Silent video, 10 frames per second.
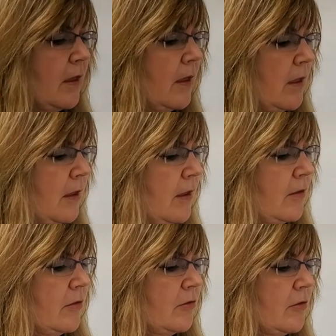
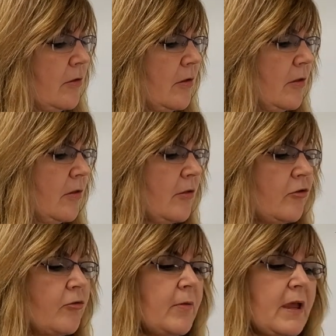and the
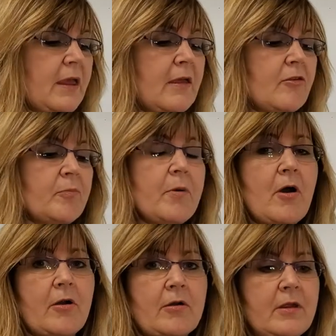trickiest
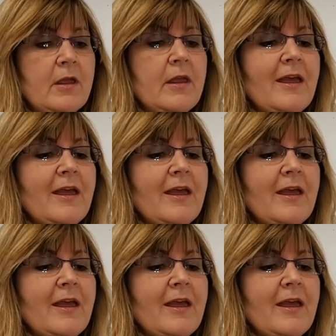part